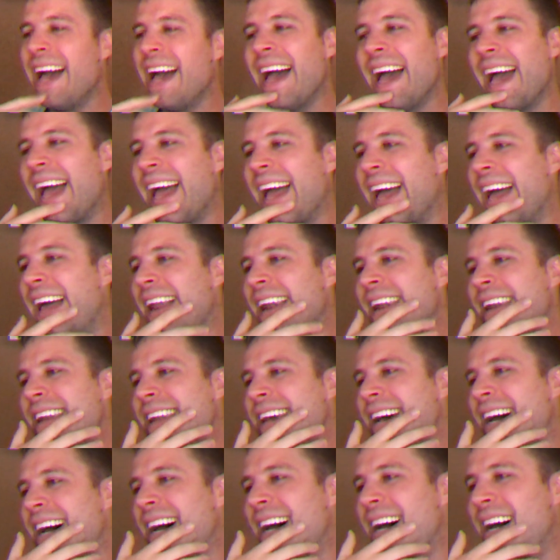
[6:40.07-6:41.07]
And,
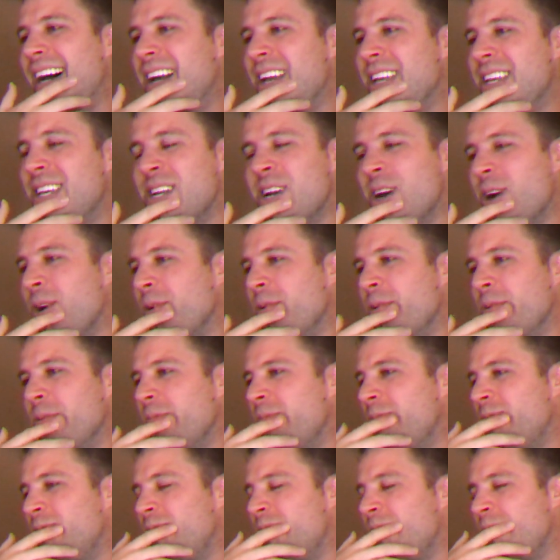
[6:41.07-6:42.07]
you know,
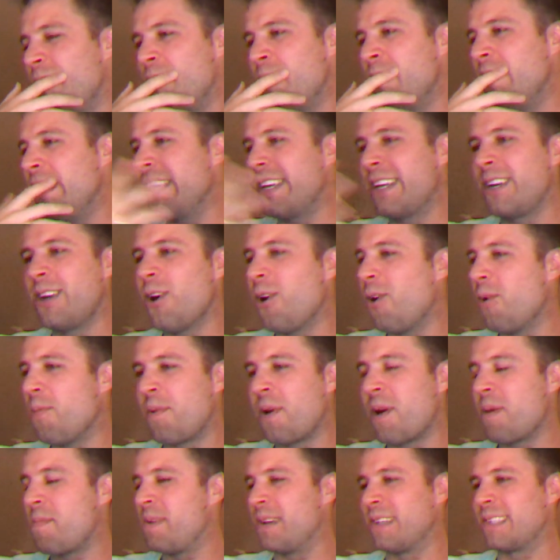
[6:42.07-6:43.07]
really no
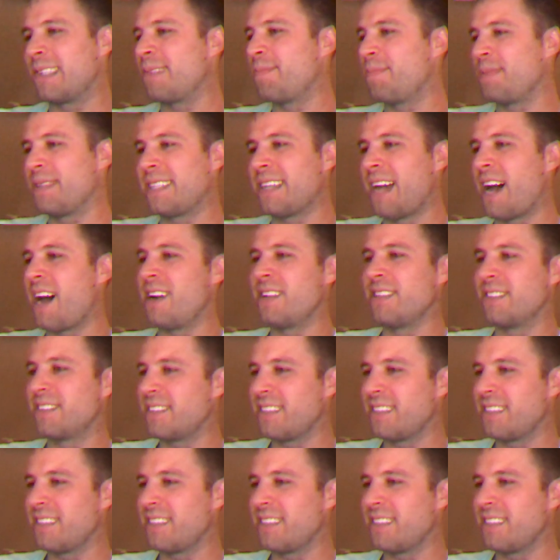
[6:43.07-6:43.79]
purpose besides